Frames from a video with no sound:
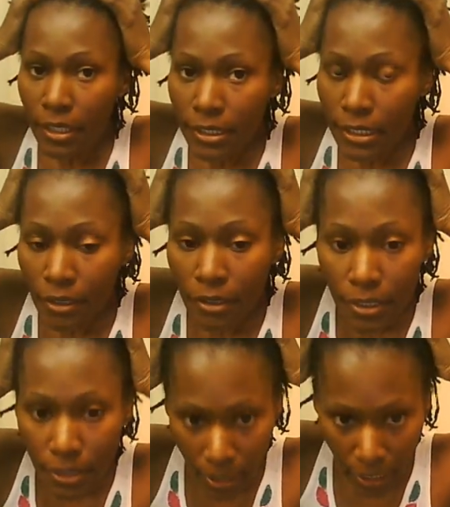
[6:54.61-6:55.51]
still
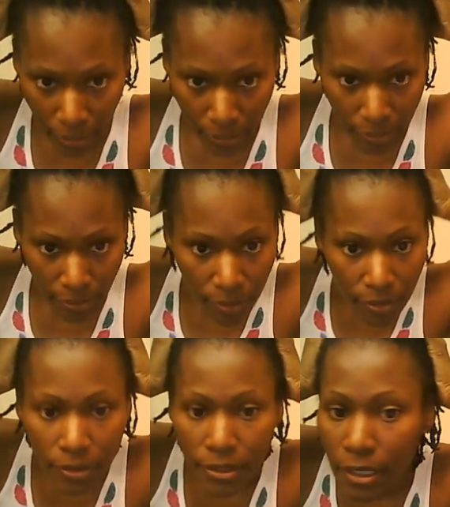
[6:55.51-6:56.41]
looks nice.
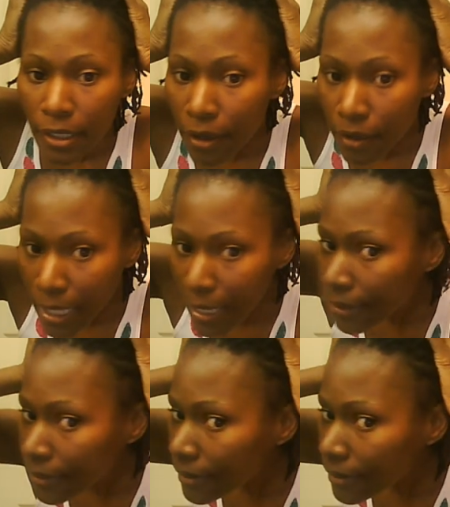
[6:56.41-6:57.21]
The hairline.